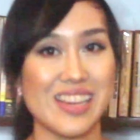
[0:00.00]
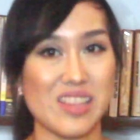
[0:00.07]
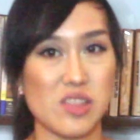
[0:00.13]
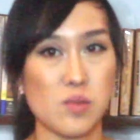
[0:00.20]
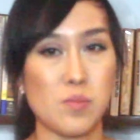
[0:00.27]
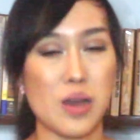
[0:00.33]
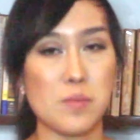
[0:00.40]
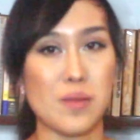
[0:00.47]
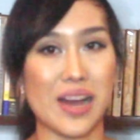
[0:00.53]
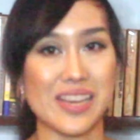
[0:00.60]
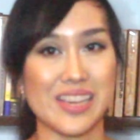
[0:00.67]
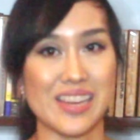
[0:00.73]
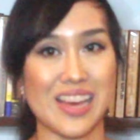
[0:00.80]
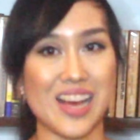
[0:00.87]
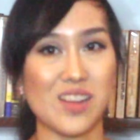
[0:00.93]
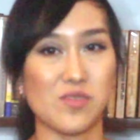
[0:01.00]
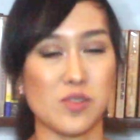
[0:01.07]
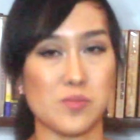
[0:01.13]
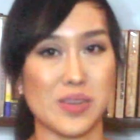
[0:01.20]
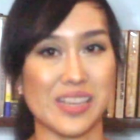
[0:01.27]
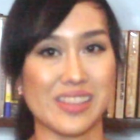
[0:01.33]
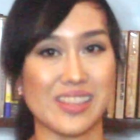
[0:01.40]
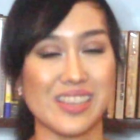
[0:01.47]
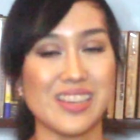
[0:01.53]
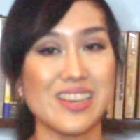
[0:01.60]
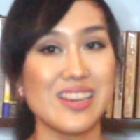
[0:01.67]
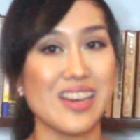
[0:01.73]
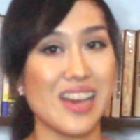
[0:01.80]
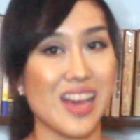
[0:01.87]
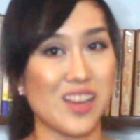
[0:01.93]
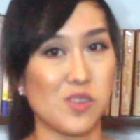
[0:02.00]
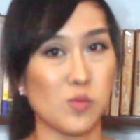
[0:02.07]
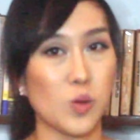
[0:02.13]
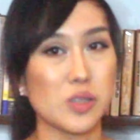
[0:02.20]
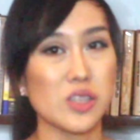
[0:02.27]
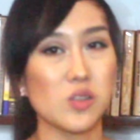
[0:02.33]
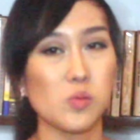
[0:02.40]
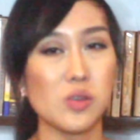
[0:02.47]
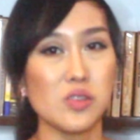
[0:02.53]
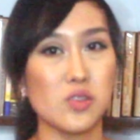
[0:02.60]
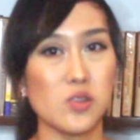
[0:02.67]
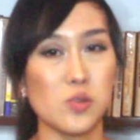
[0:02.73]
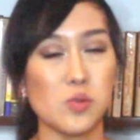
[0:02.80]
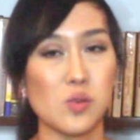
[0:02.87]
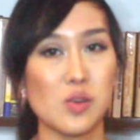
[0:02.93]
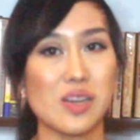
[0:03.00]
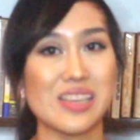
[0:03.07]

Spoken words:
in the Baybayin alphabet. And what it will do